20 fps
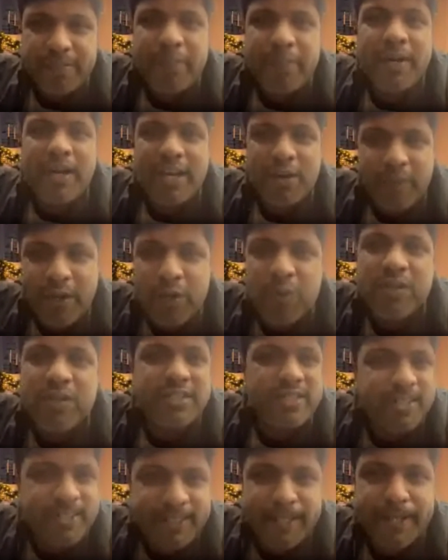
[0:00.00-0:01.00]
We do the
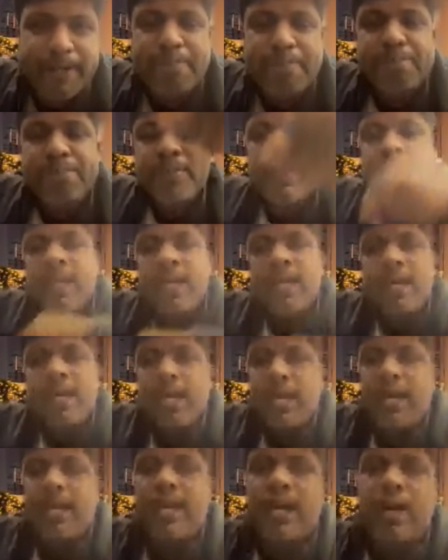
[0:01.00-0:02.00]
surgery.
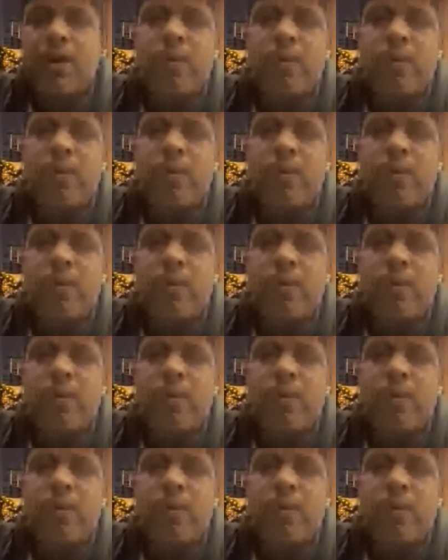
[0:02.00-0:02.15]
And now